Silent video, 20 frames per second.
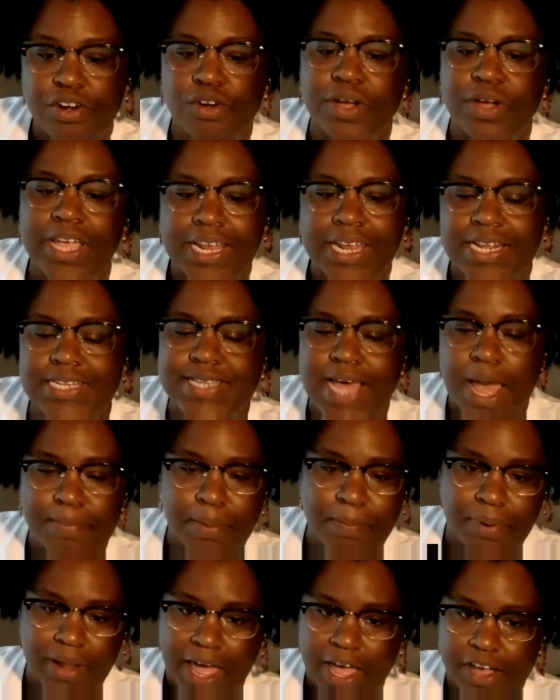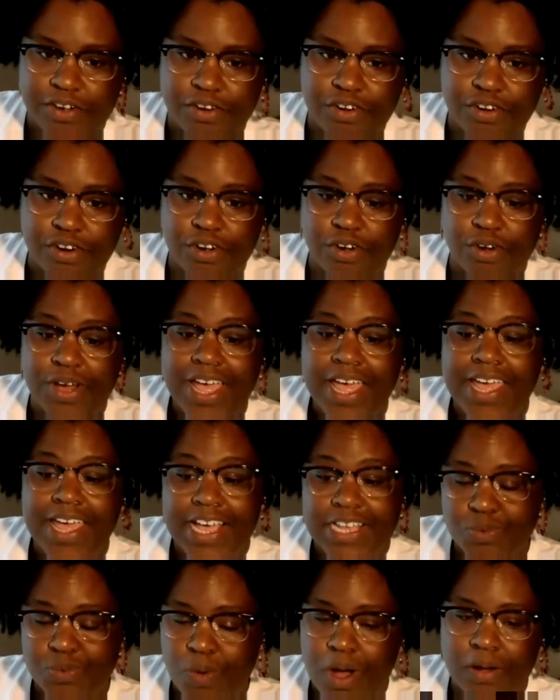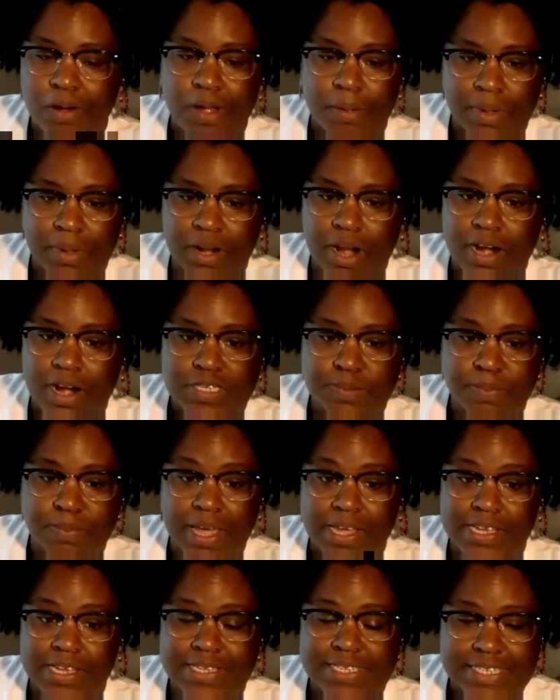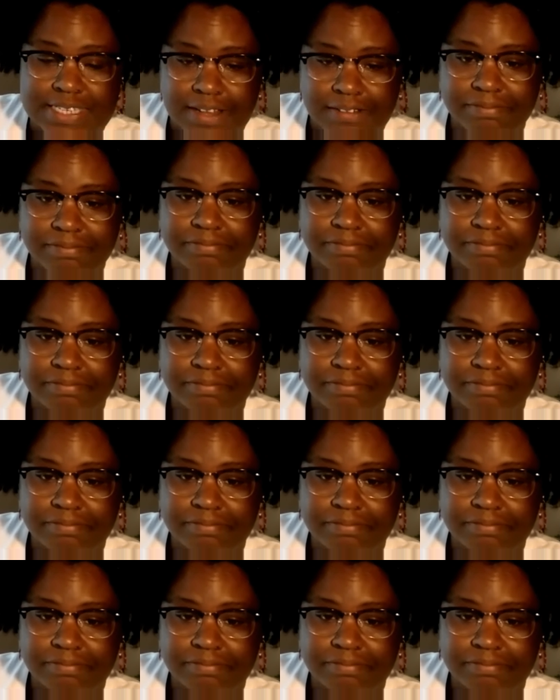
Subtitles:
girl. Any type of Black girl is welcome in our space.